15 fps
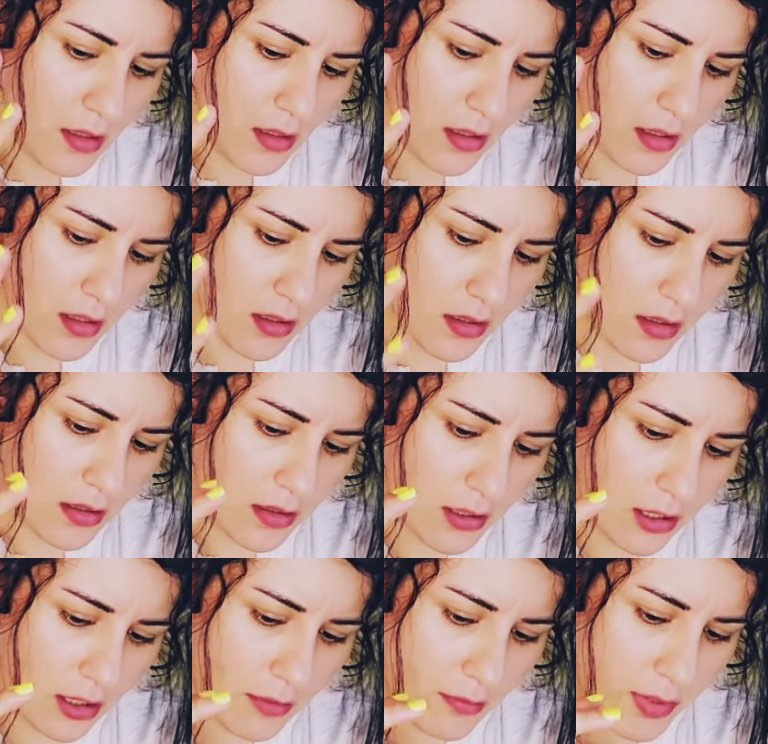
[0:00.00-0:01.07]

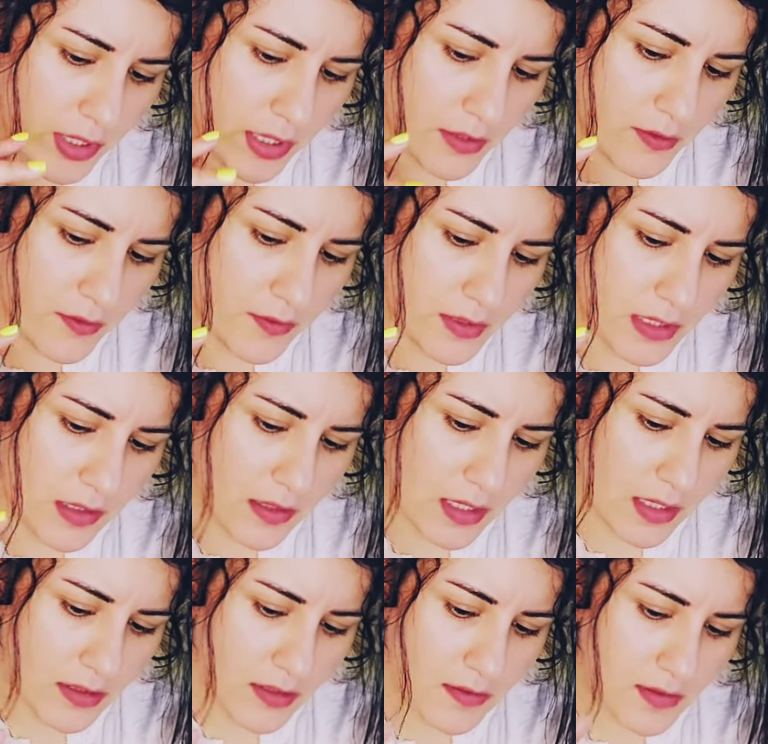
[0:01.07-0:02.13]
But I do see
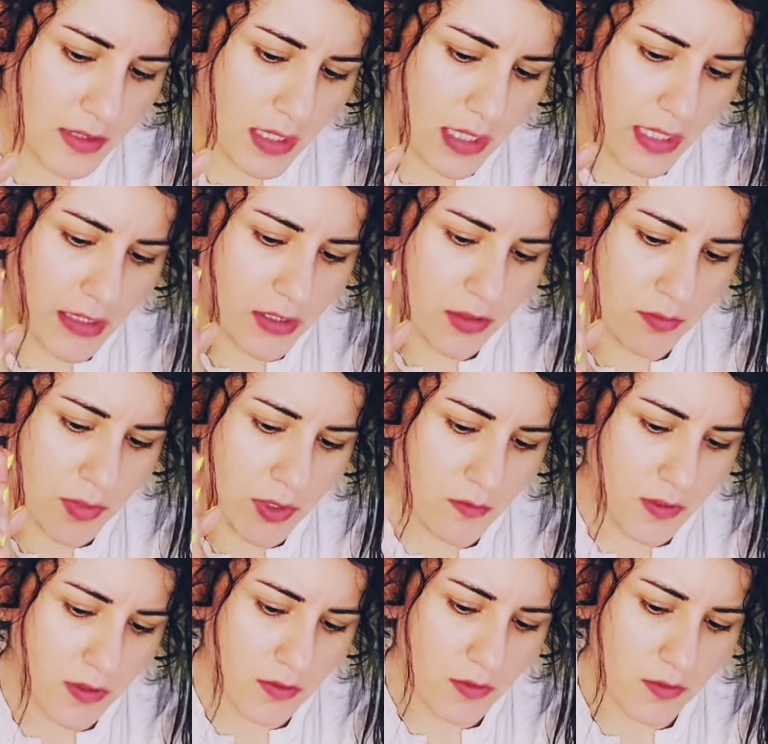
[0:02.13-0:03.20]
that this connection
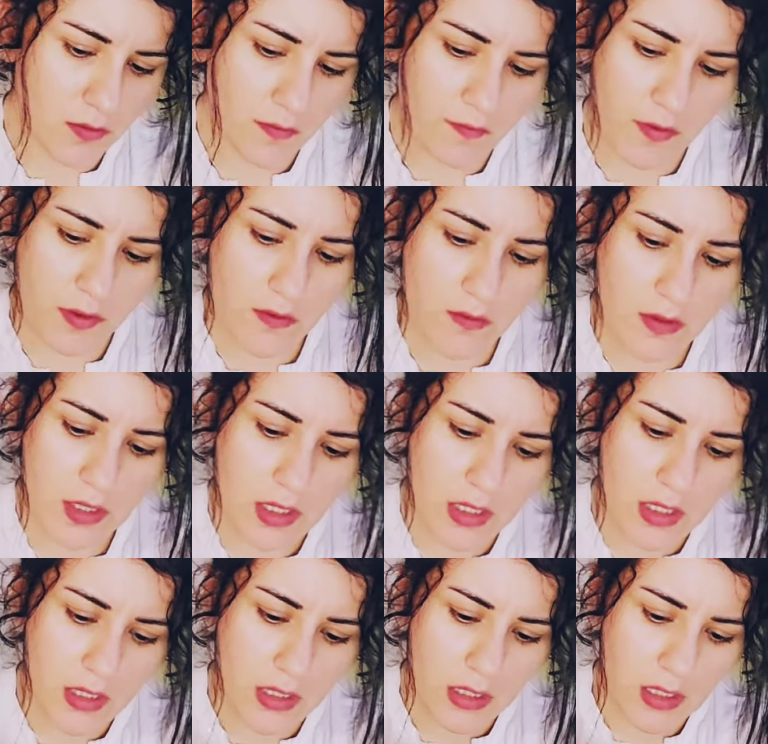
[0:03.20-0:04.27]
between the two of you
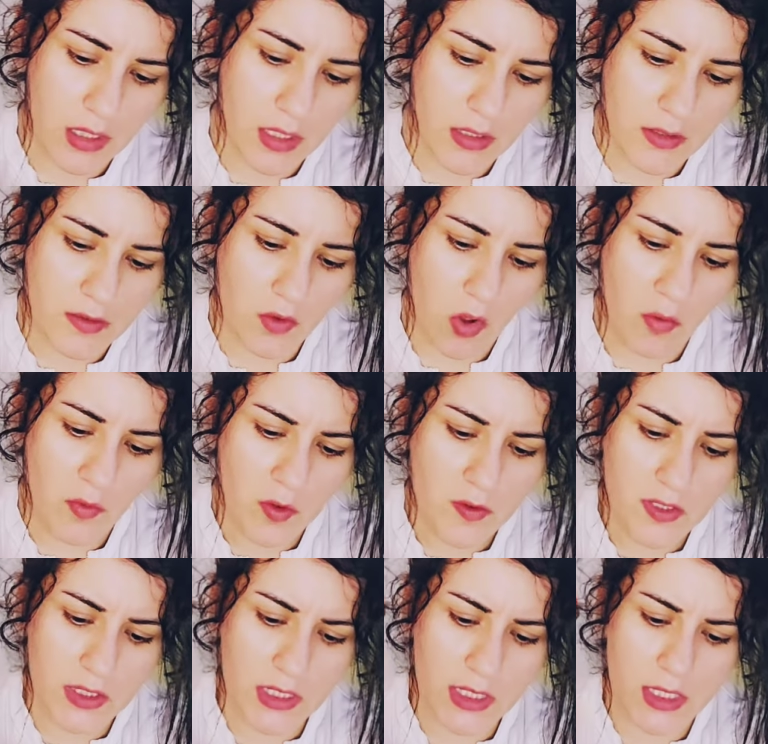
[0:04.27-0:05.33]
is
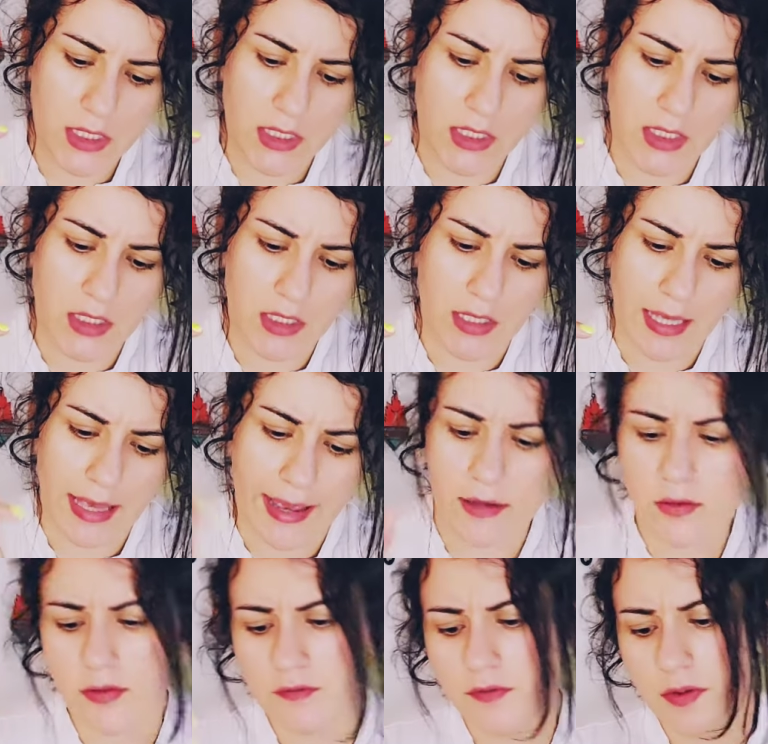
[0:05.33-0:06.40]
almost like
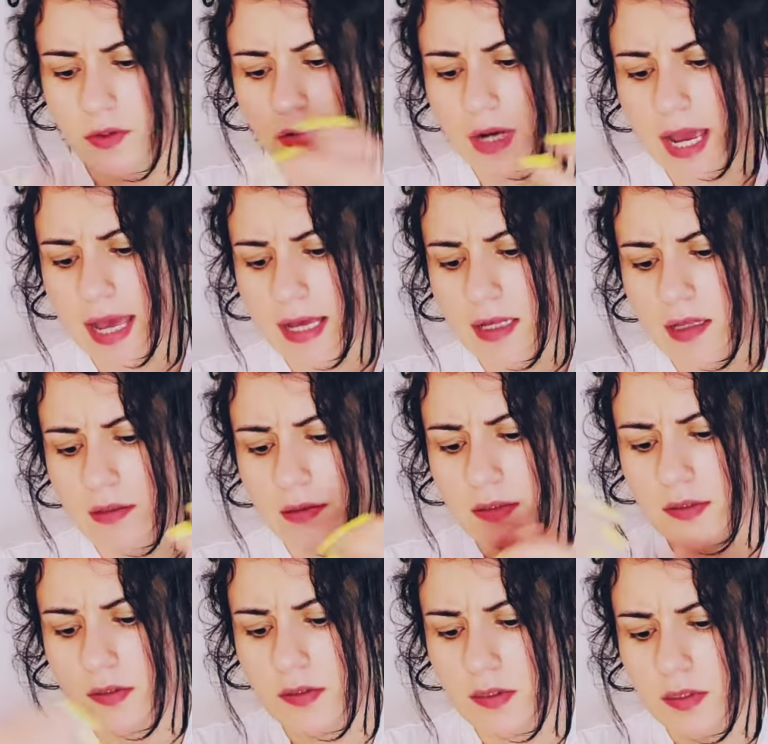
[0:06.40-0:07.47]
out of your
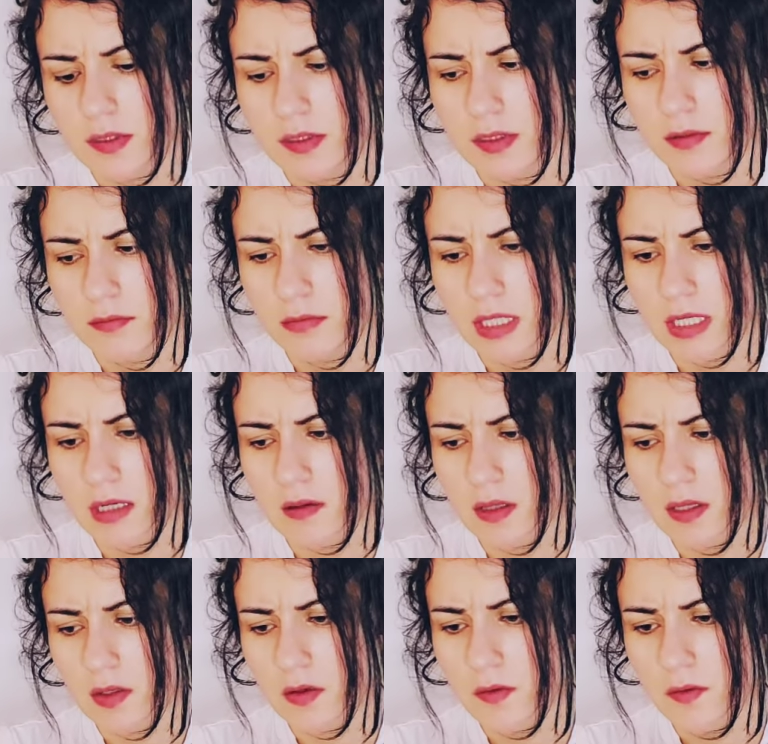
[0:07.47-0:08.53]
hands, meaning
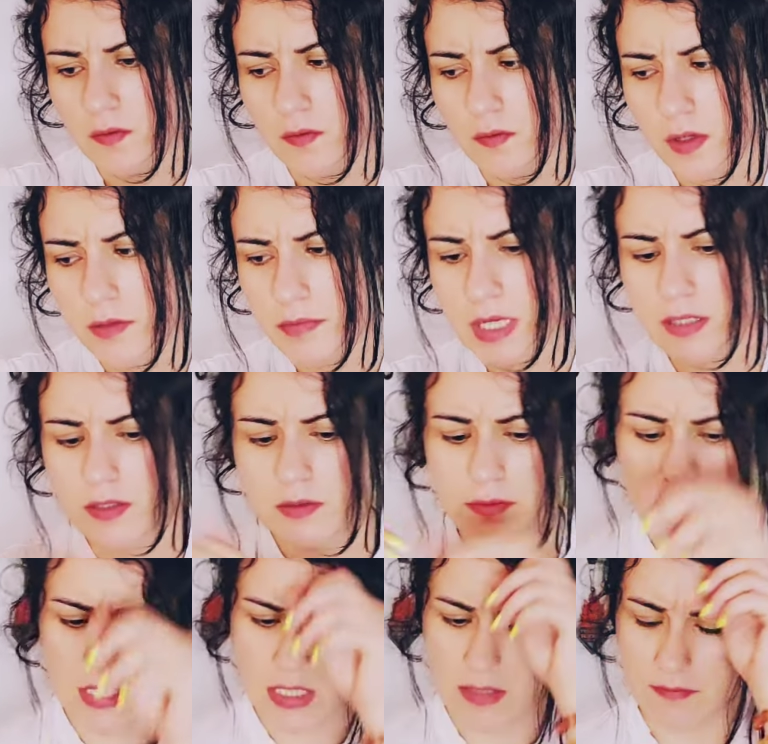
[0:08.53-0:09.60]
that you two are meant to
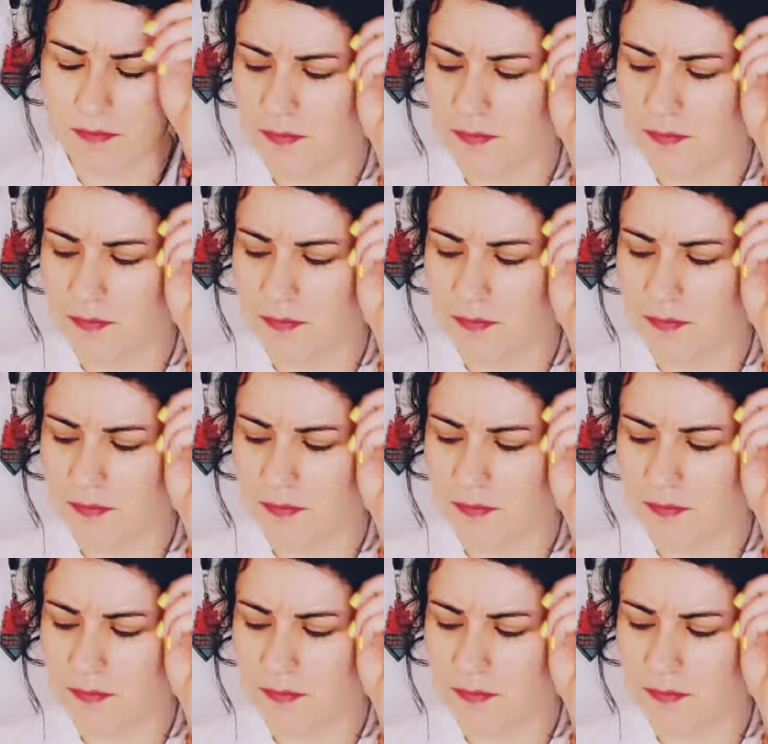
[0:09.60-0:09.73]
be.